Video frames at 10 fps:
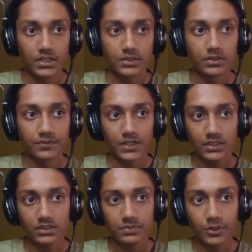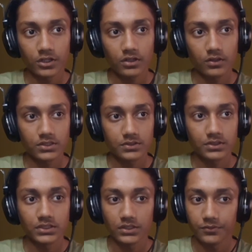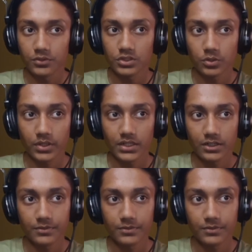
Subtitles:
So defending this pawn, also the d4 square.